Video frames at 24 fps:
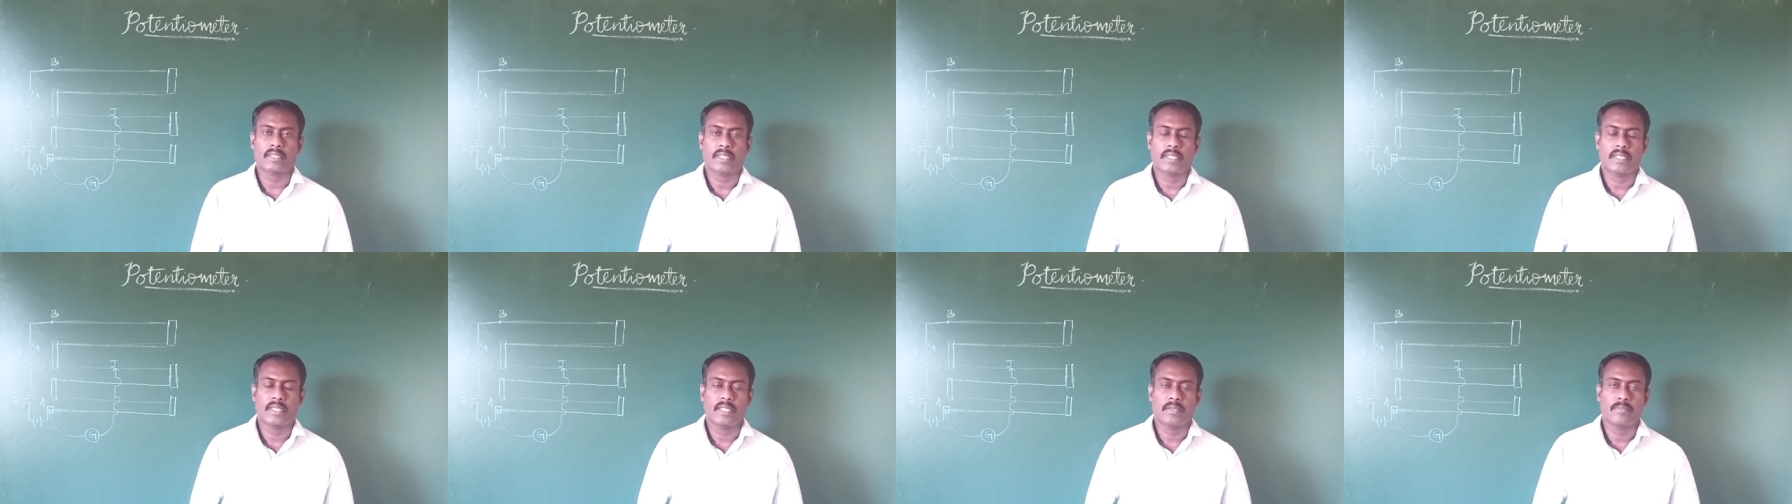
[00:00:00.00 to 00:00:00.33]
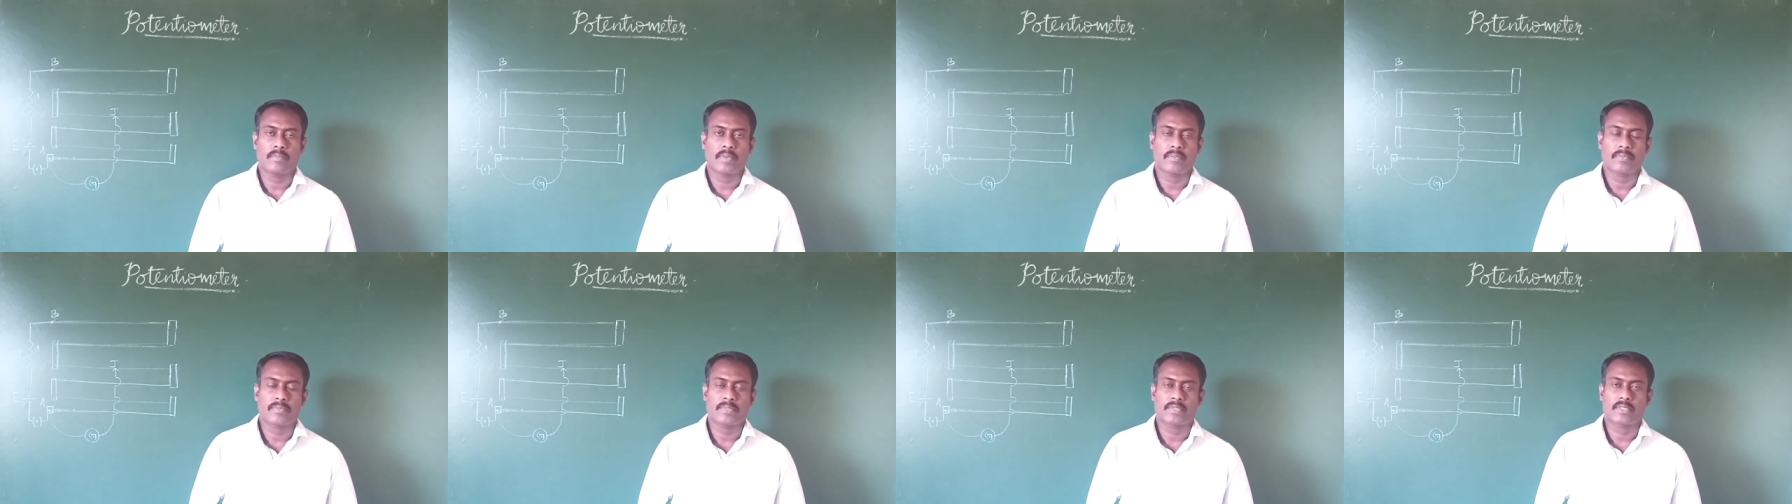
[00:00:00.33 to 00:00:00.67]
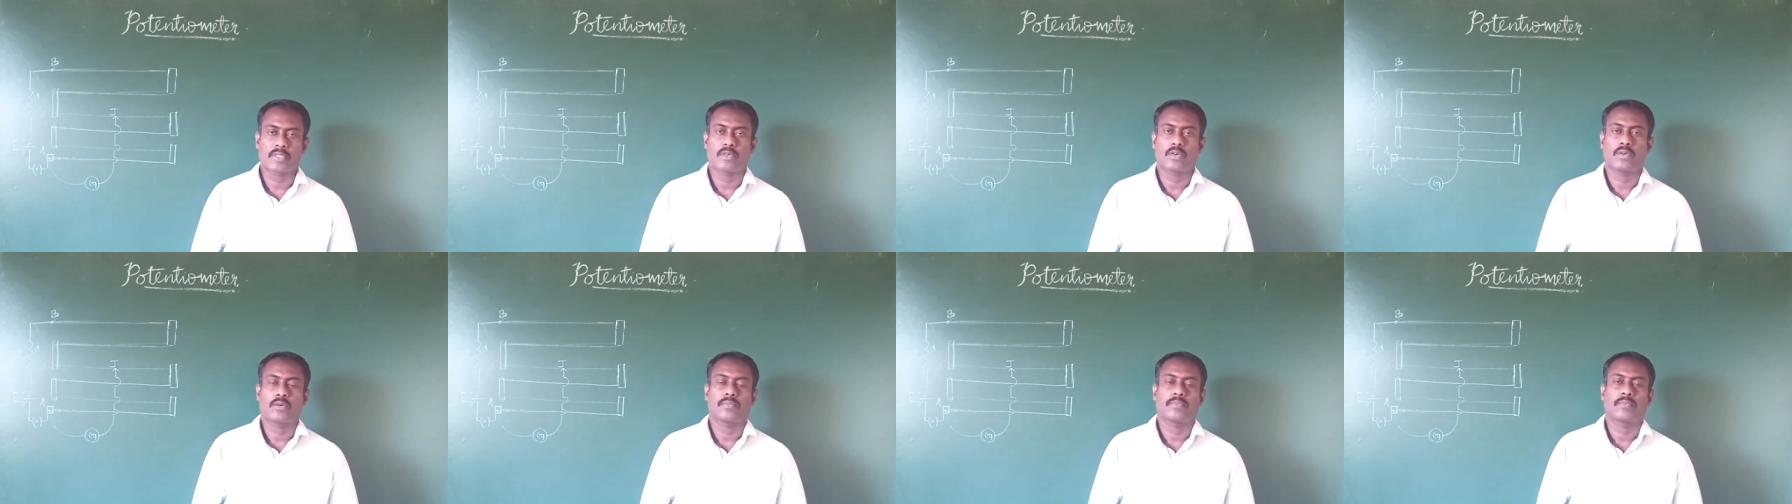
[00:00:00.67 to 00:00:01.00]
the EMFs
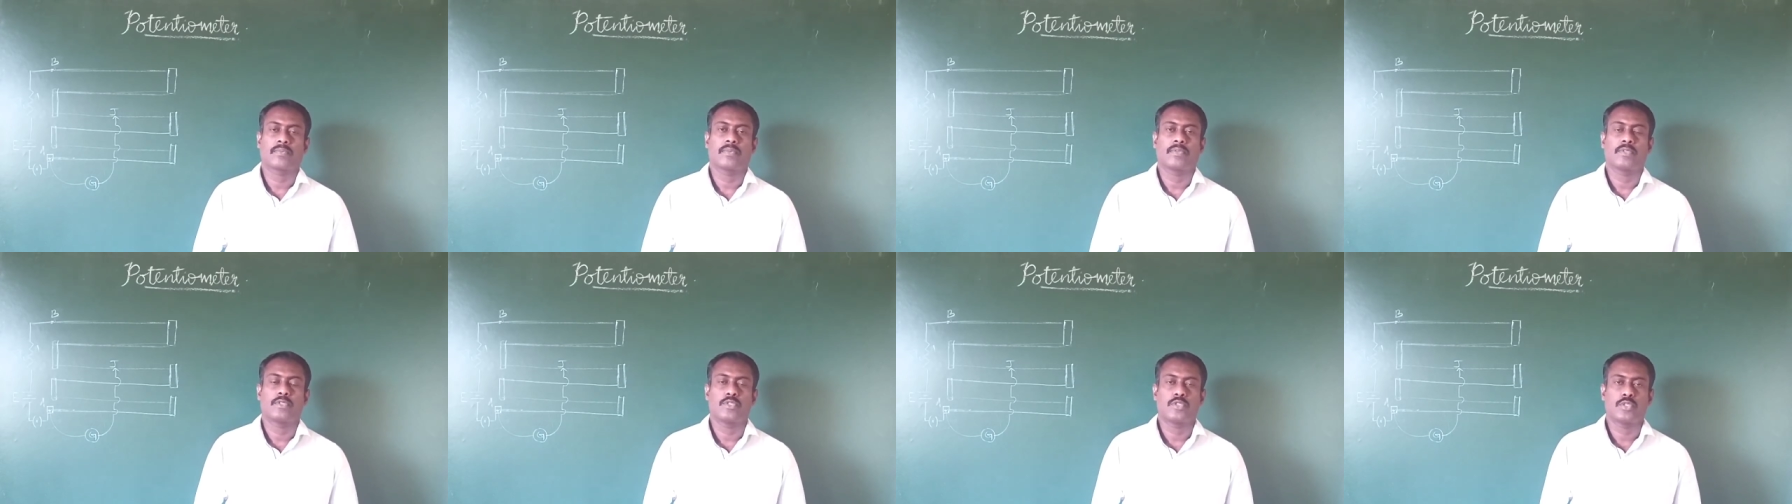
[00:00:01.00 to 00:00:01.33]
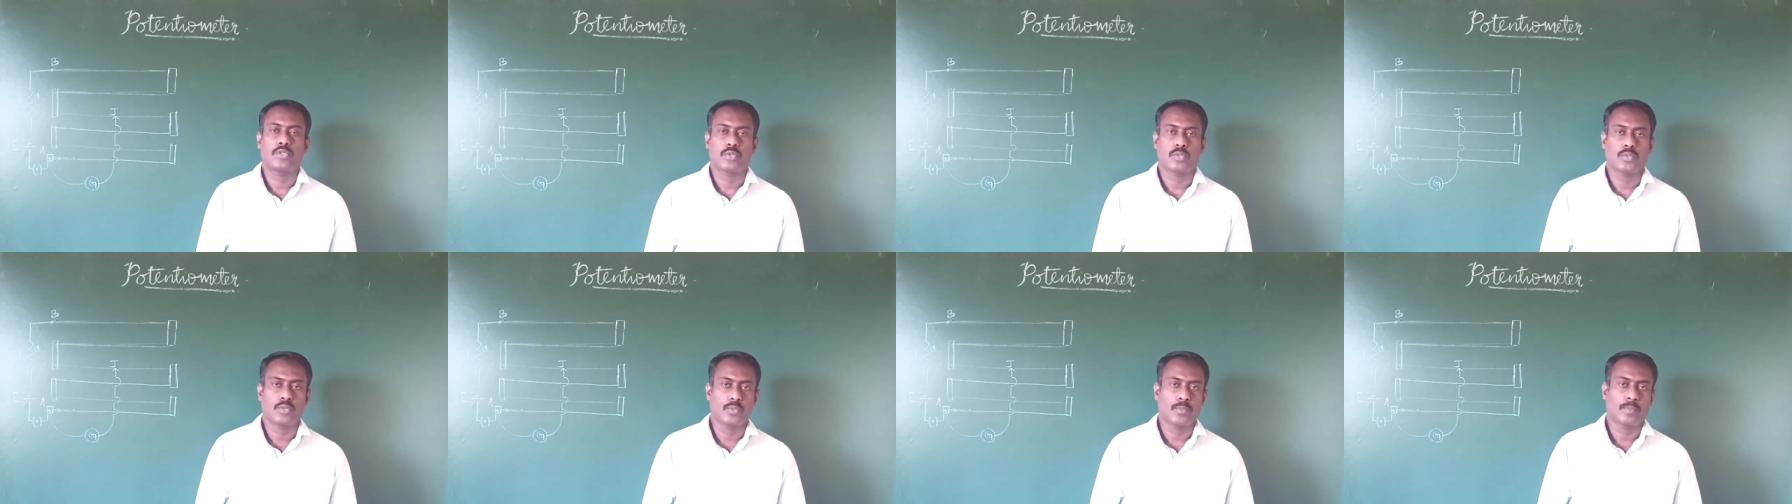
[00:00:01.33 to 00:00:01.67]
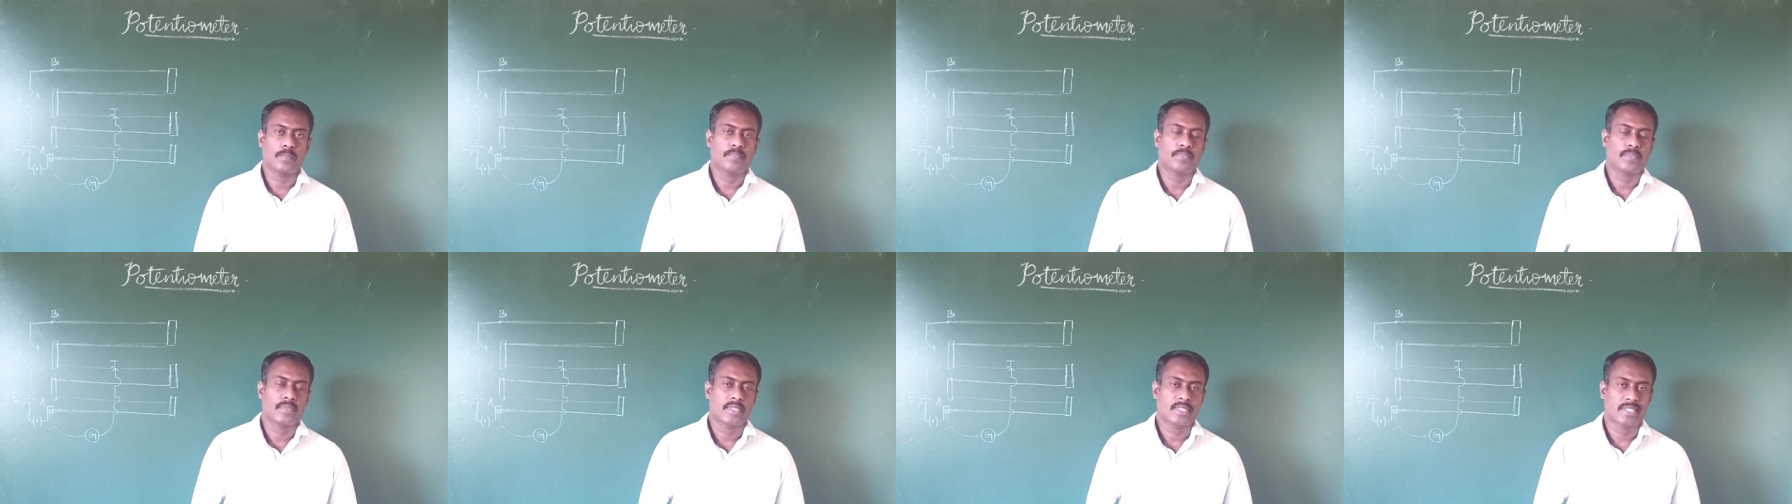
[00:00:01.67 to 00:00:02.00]
of two
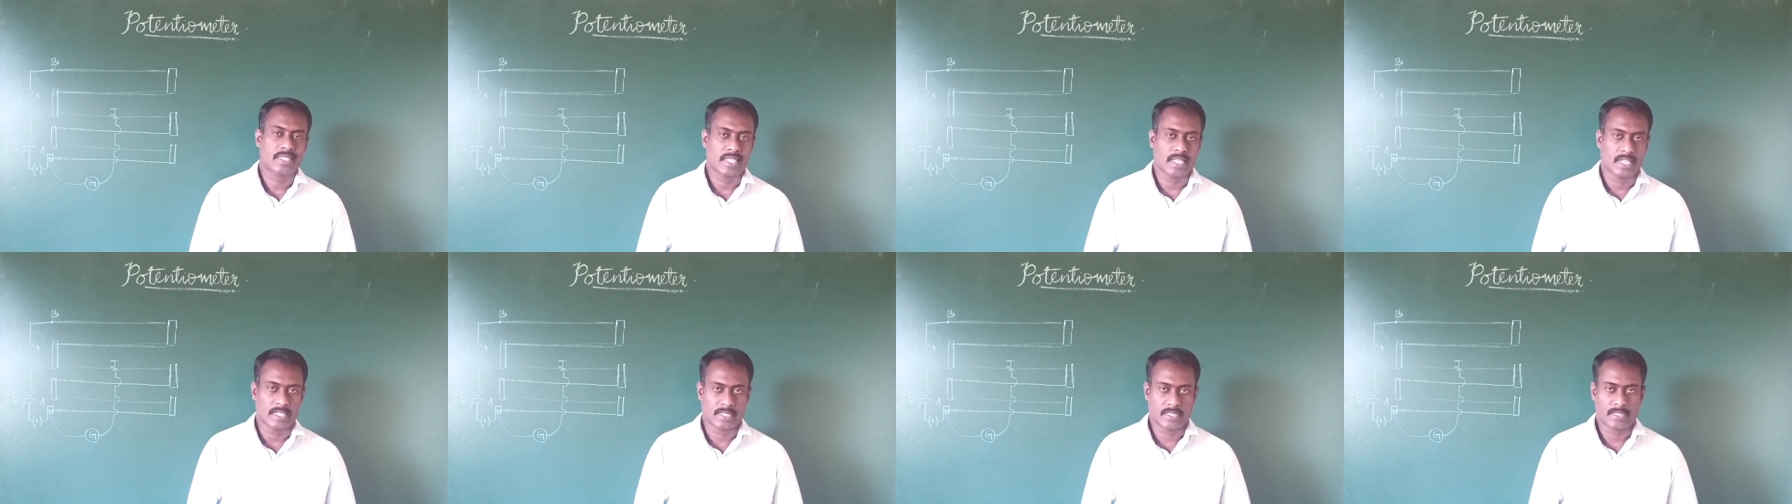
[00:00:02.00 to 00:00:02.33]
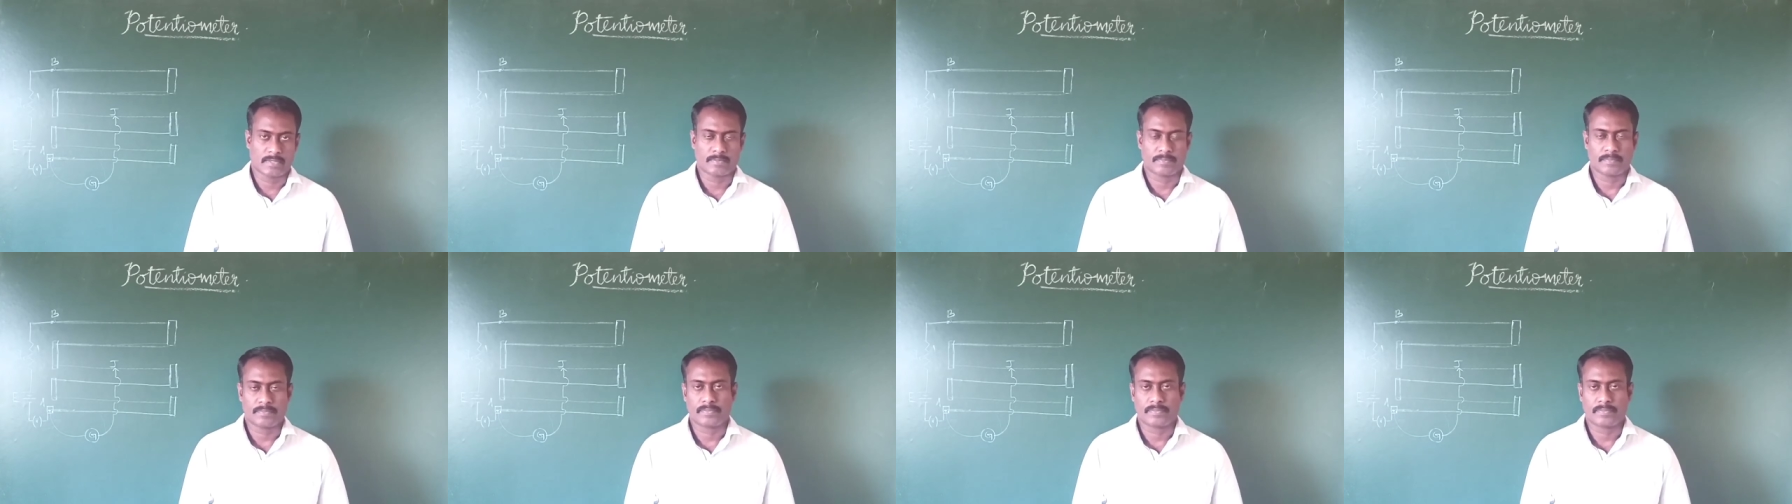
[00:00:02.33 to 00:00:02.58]
cells.